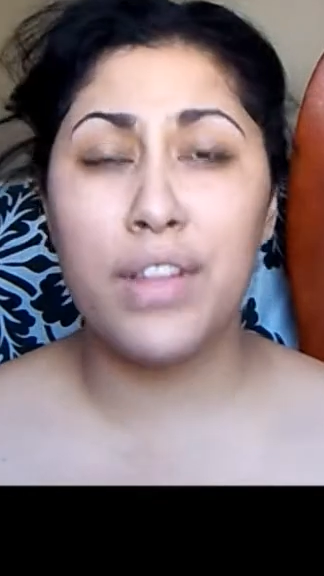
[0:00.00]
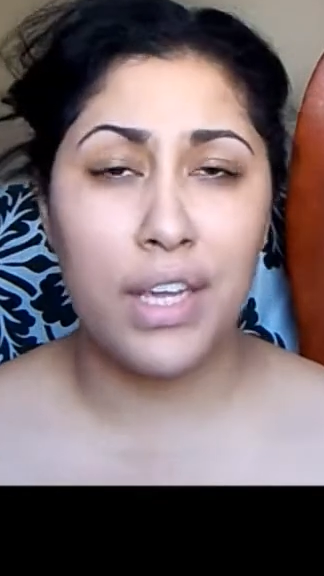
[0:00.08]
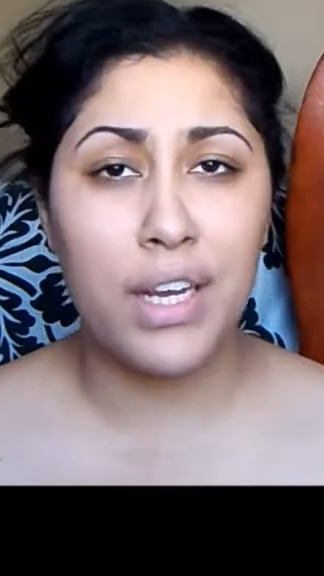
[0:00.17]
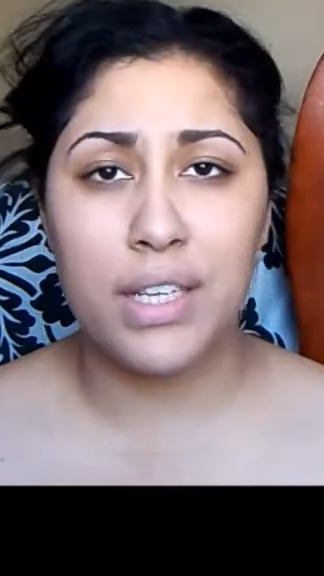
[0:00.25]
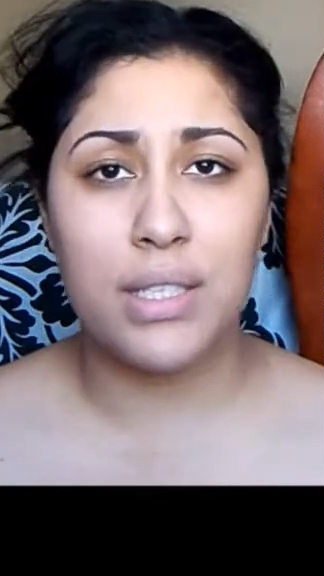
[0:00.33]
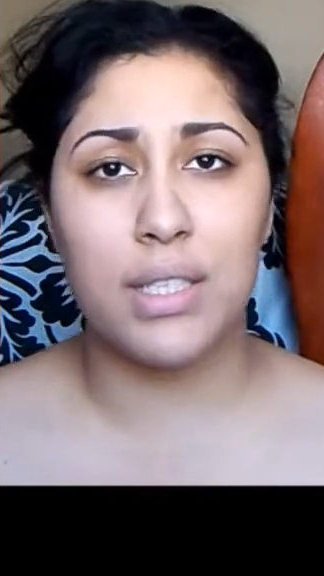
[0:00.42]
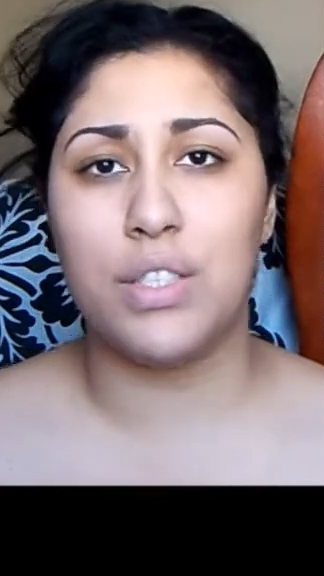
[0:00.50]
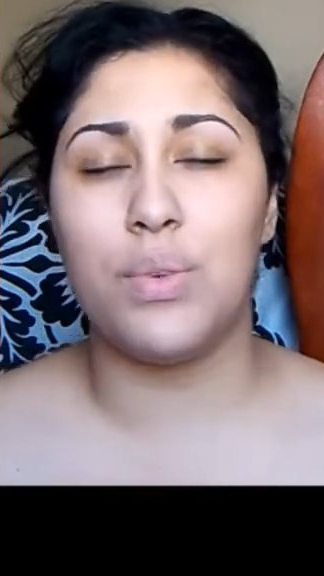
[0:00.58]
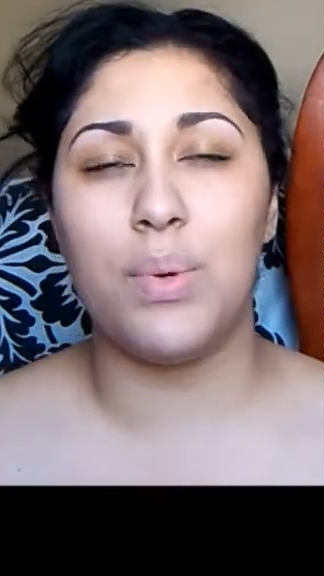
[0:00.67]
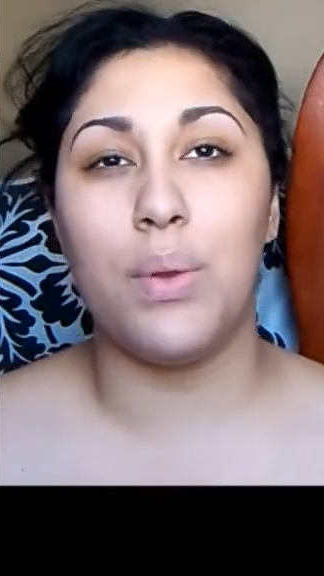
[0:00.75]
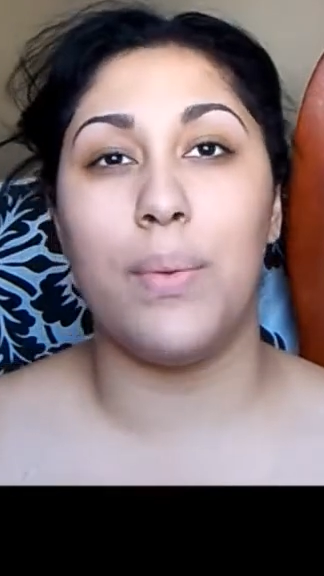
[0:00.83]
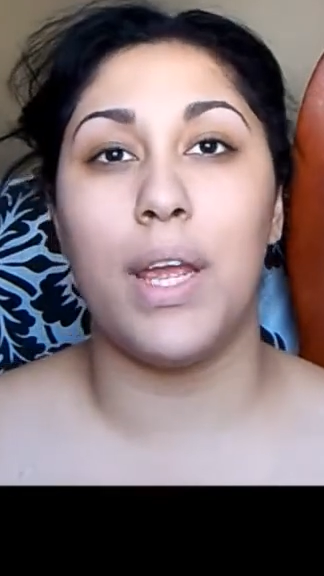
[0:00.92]
that is that you
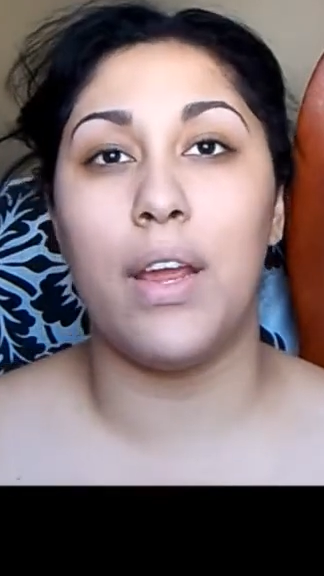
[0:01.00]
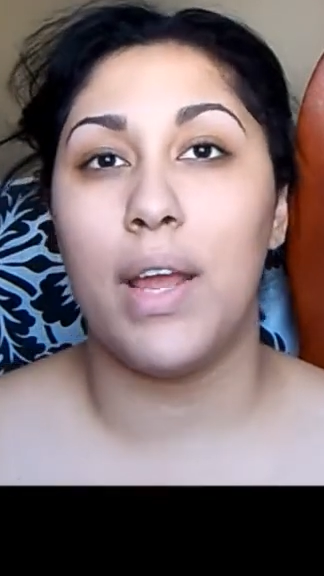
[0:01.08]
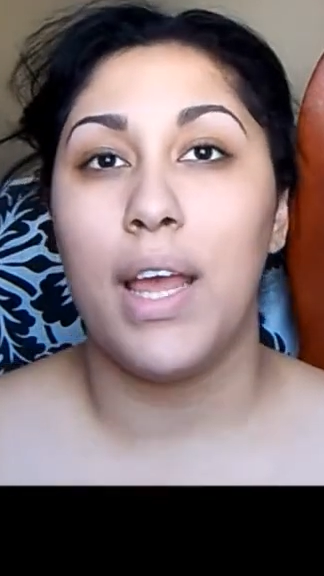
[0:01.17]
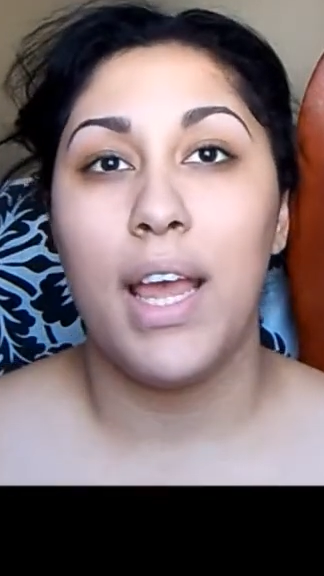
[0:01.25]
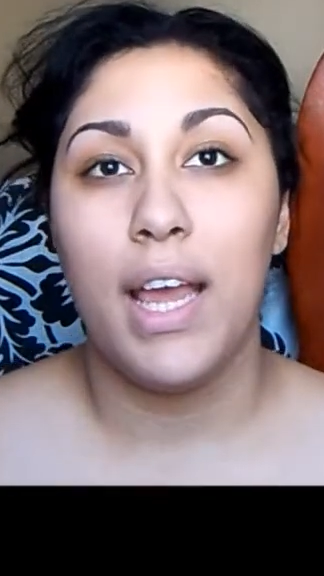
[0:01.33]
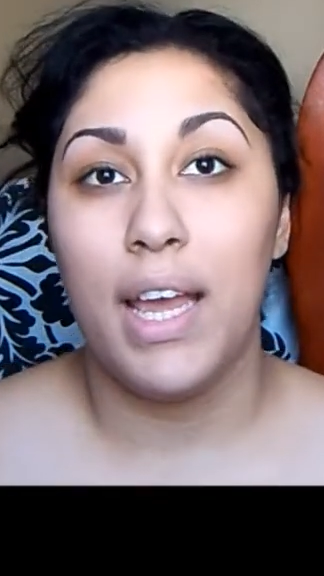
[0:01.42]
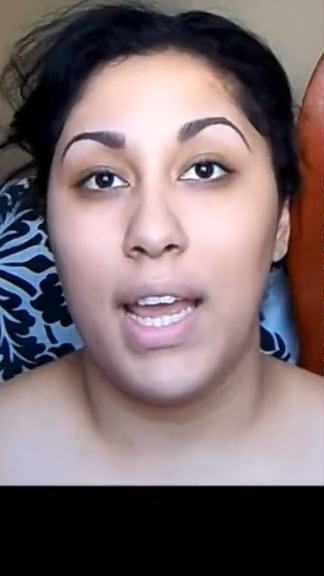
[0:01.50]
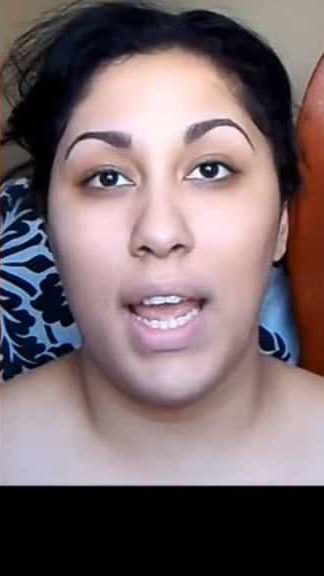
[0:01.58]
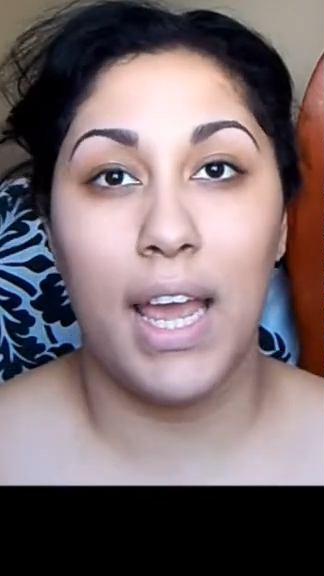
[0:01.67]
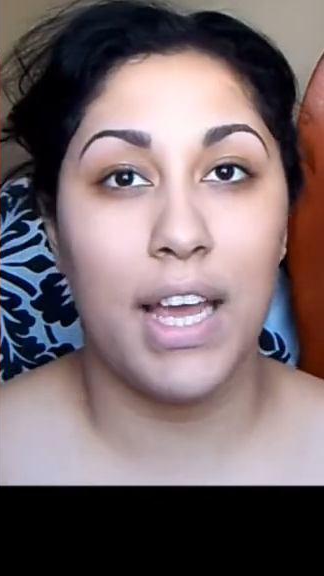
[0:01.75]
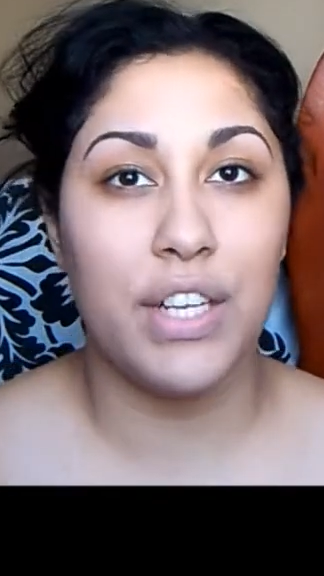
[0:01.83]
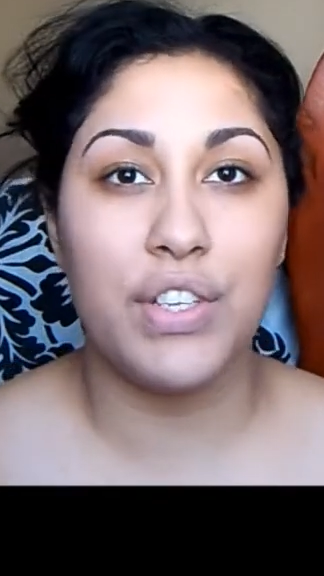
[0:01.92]
want to wear,
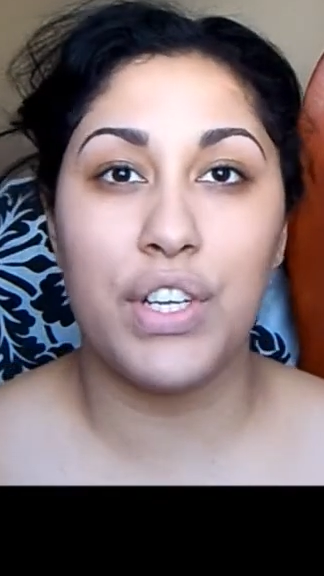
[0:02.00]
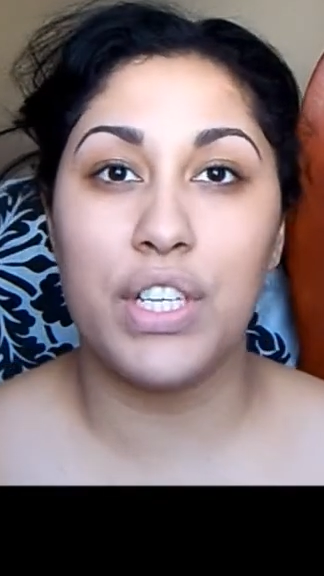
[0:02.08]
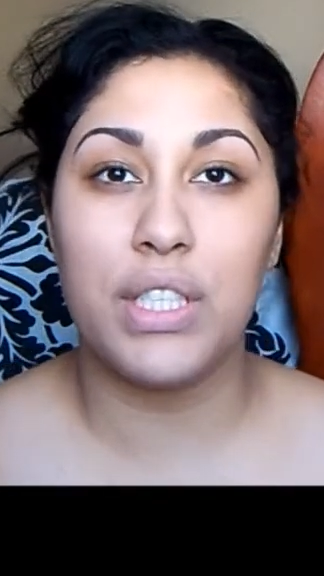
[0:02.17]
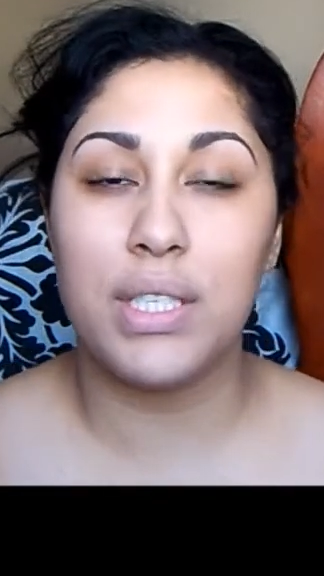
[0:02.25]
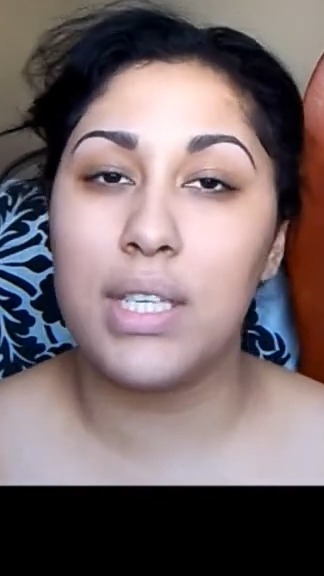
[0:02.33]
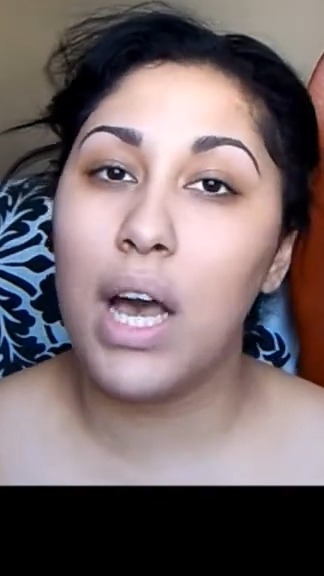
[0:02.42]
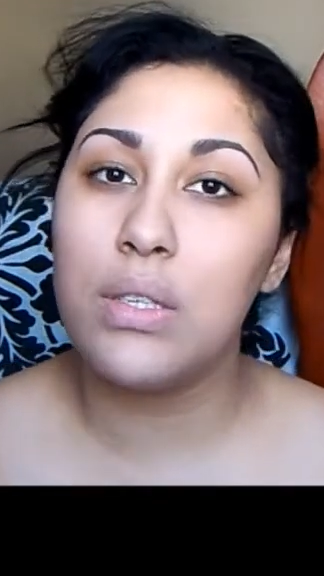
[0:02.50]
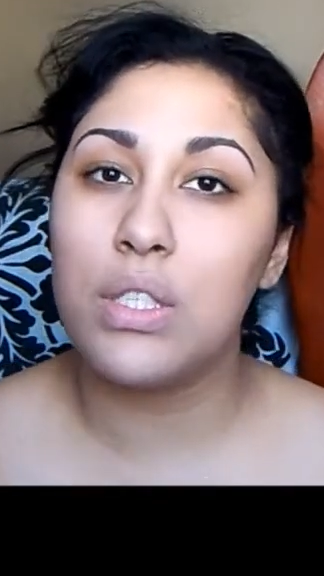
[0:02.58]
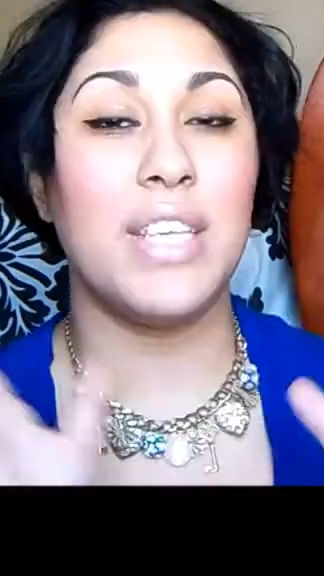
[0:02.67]
and you're good to go.